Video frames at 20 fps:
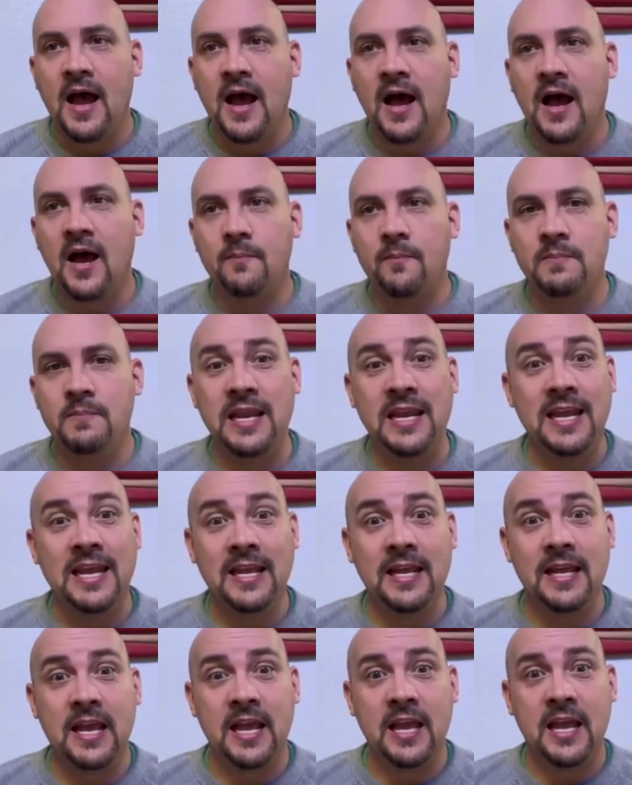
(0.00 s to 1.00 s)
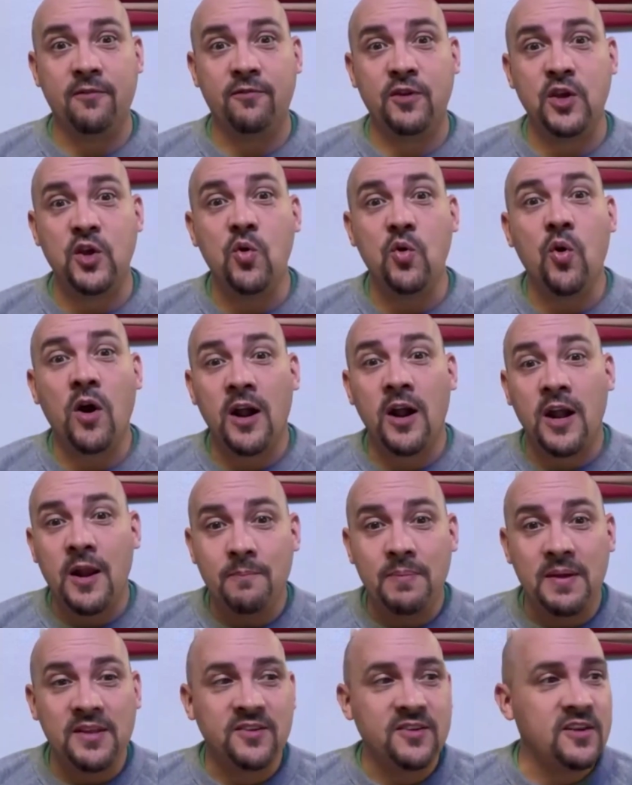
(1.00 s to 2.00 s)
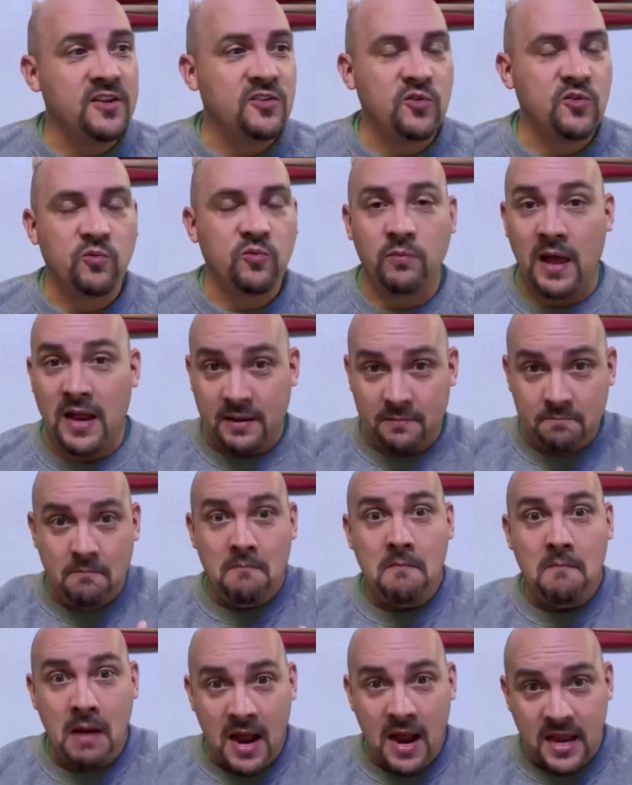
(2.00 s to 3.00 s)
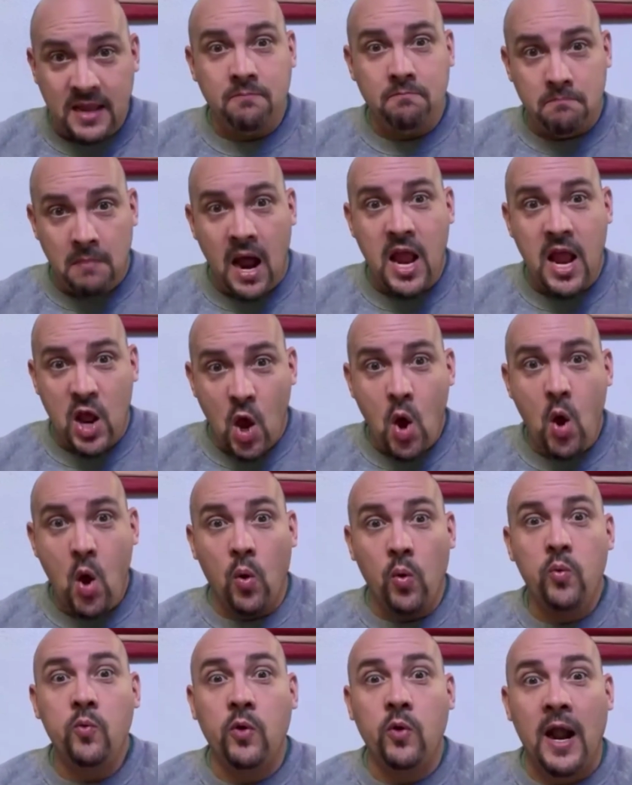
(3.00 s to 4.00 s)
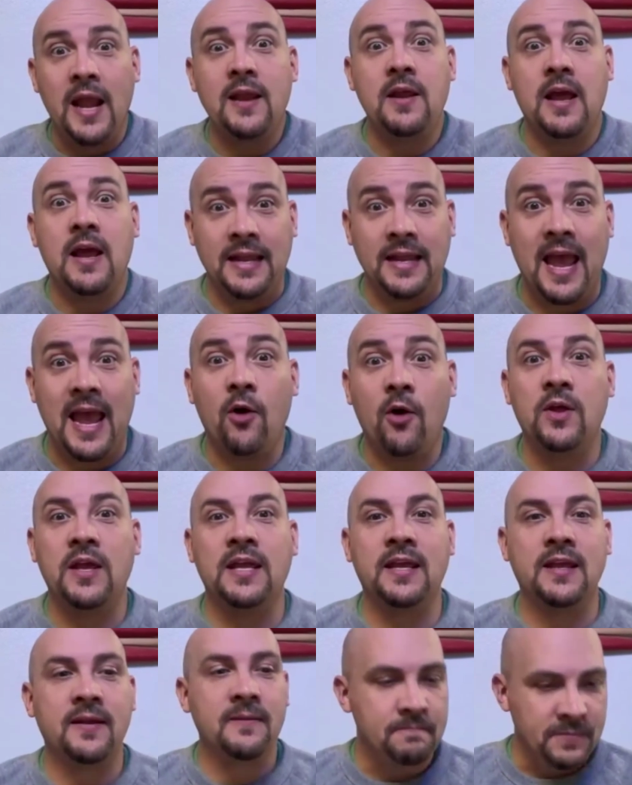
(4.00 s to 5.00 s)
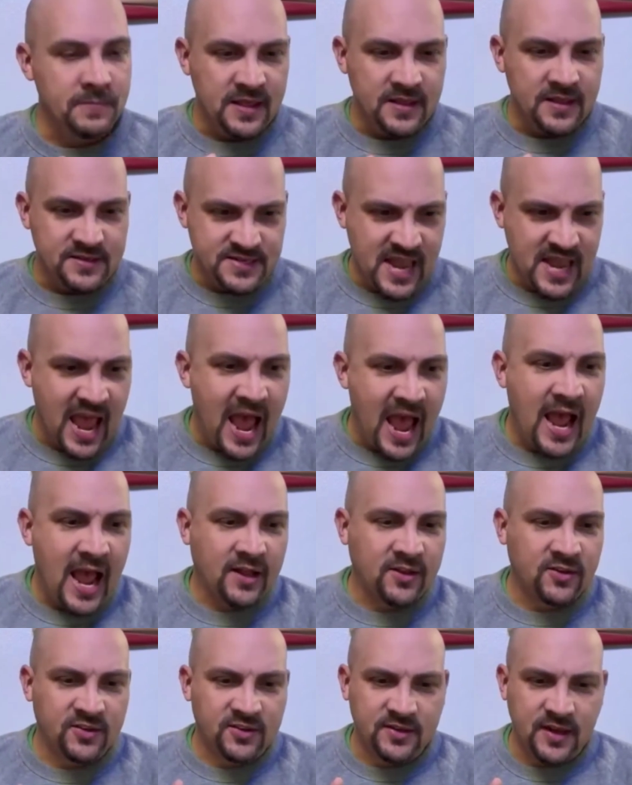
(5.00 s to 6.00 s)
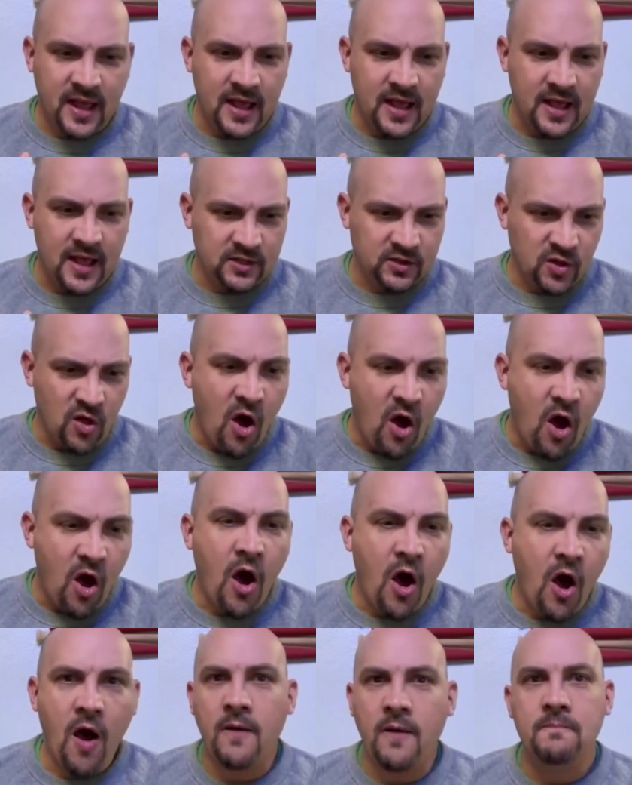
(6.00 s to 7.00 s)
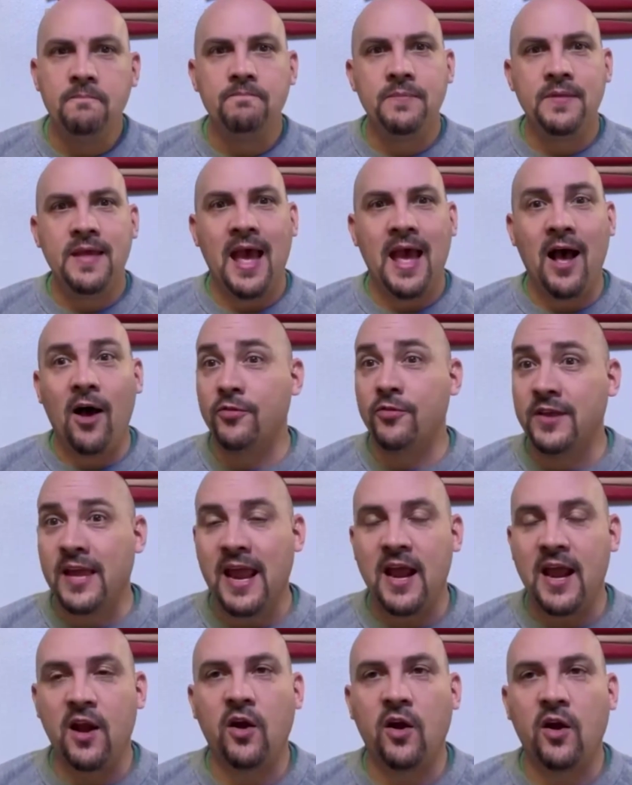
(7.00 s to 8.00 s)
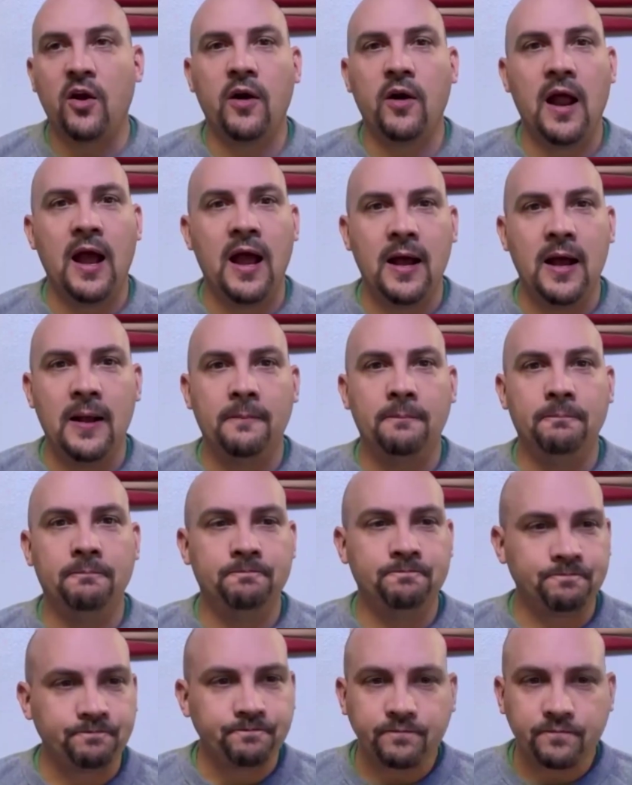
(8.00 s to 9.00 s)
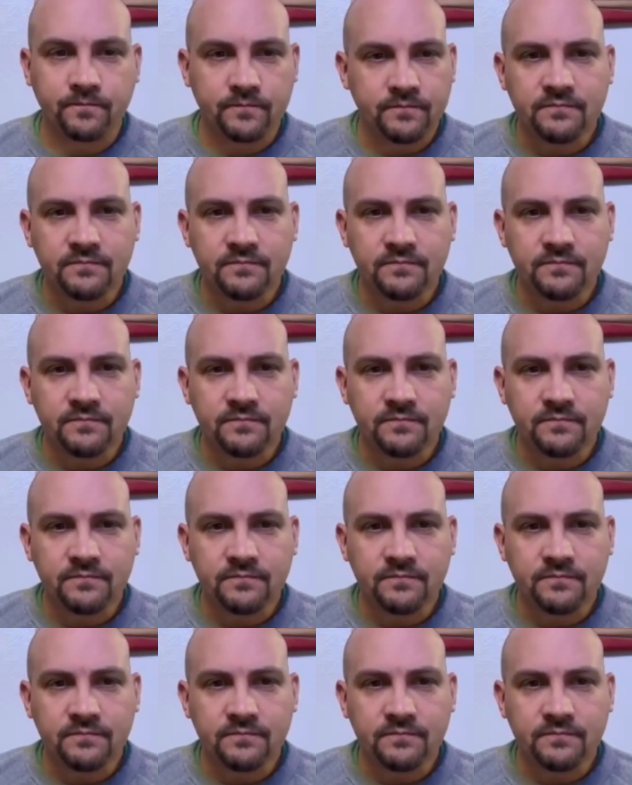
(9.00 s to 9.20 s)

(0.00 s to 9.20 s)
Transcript: Meaning, if you are in a business like my own, right, accounting, tax, law, healthcare,